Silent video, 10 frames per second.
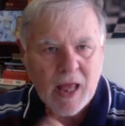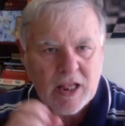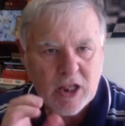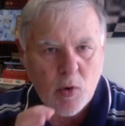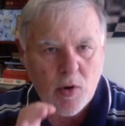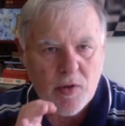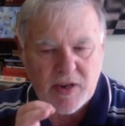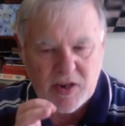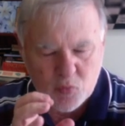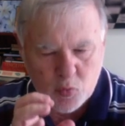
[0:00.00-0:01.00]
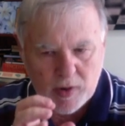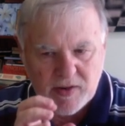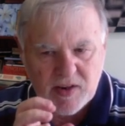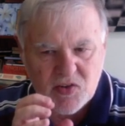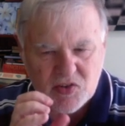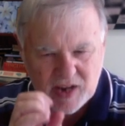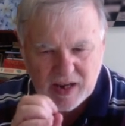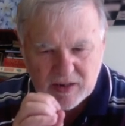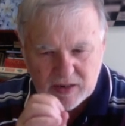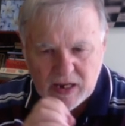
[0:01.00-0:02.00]
lower than his rating
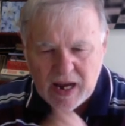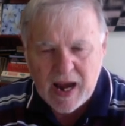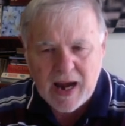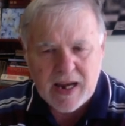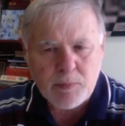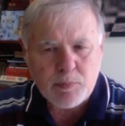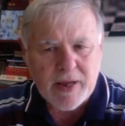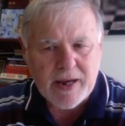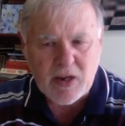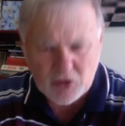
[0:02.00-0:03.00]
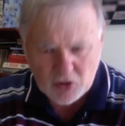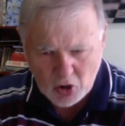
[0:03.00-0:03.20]
standard, and he played at